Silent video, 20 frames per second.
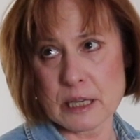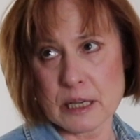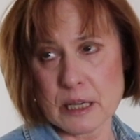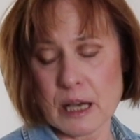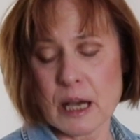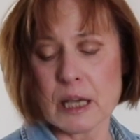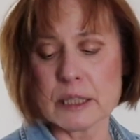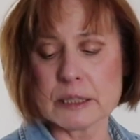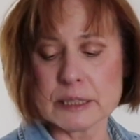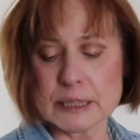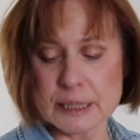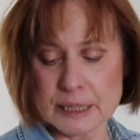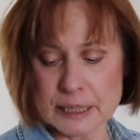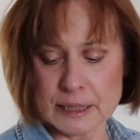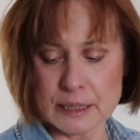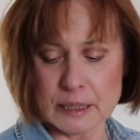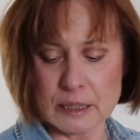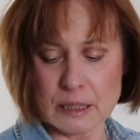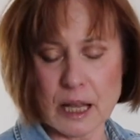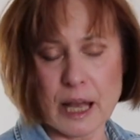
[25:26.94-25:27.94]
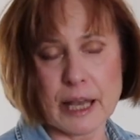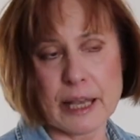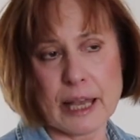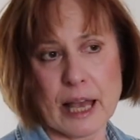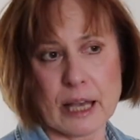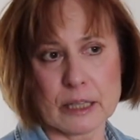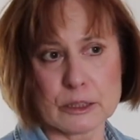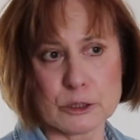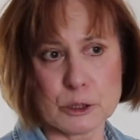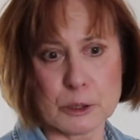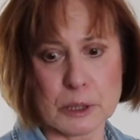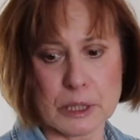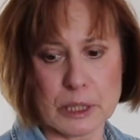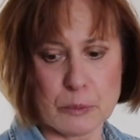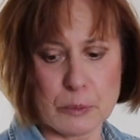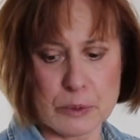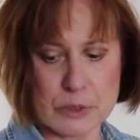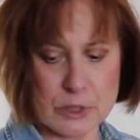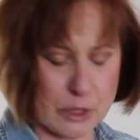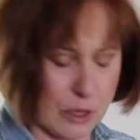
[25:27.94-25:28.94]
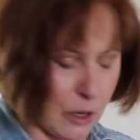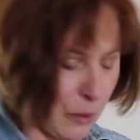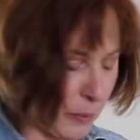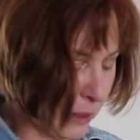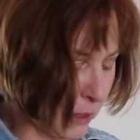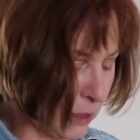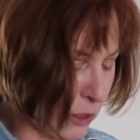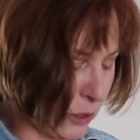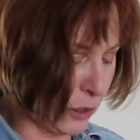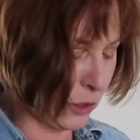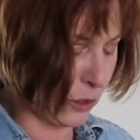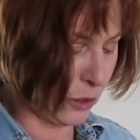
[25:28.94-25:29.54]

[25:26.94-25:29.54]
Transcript: it until I actually was going to